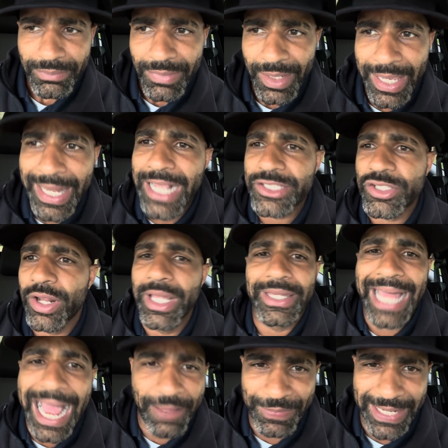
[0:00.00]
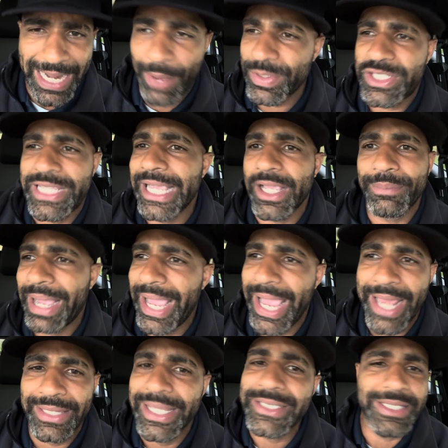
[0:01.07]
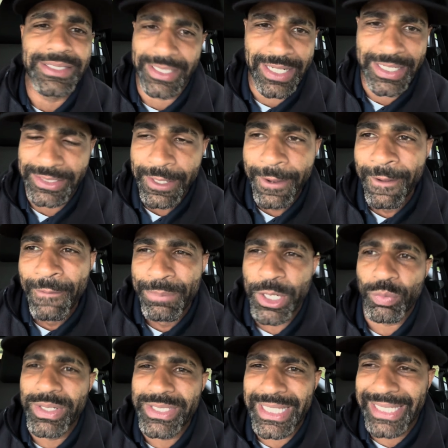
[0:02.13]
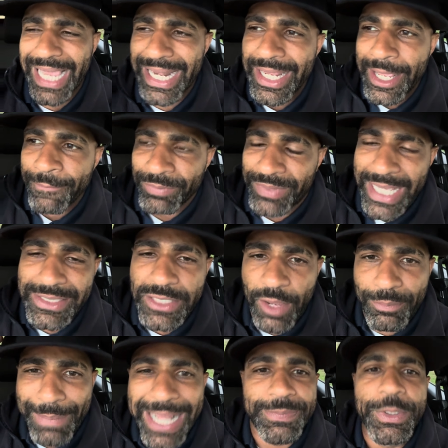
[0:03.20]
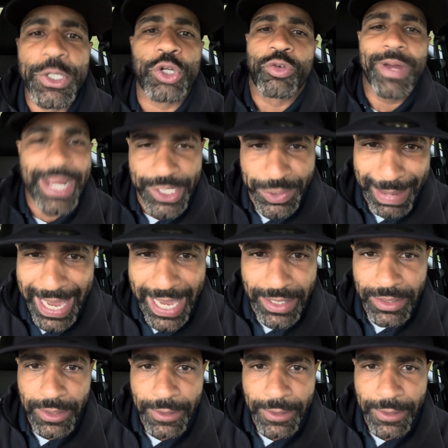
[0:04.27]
And I started laughing. I was shaking my head listening to this. Because once again, this stuff makes me cringe, man.